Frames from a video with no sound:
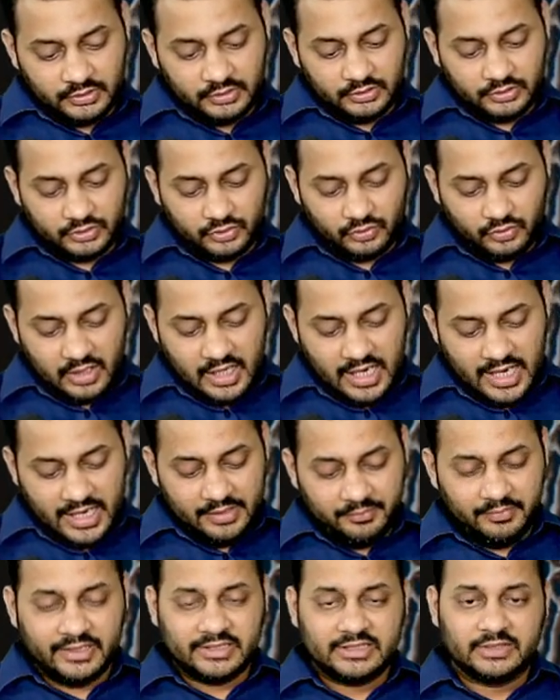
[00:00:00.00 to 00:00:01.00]
So I
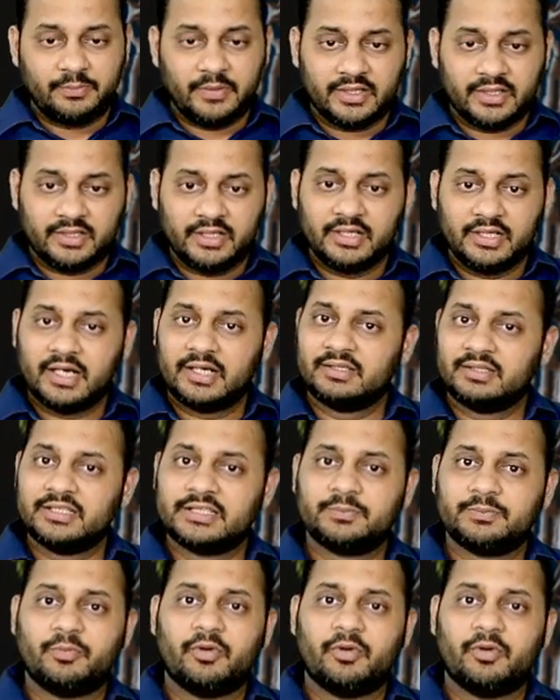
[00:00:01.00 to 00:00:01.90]
am expecting at this